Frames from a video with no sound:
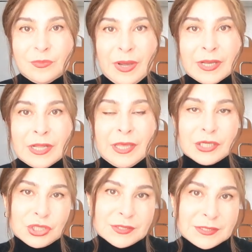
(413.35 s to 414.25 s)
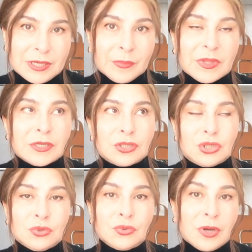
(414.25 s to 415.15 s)
my collection something
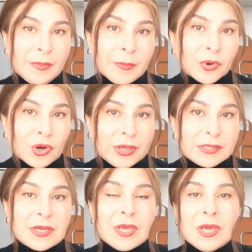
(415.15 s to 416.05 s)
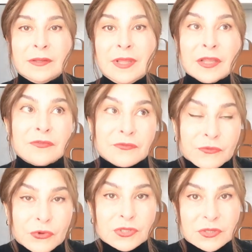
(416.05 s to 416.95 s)
to commemorate that
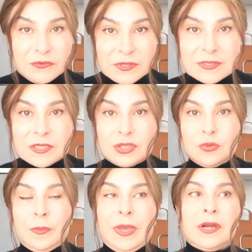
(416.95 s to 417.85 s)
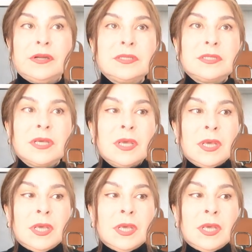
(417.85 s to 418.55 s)
first visit to paris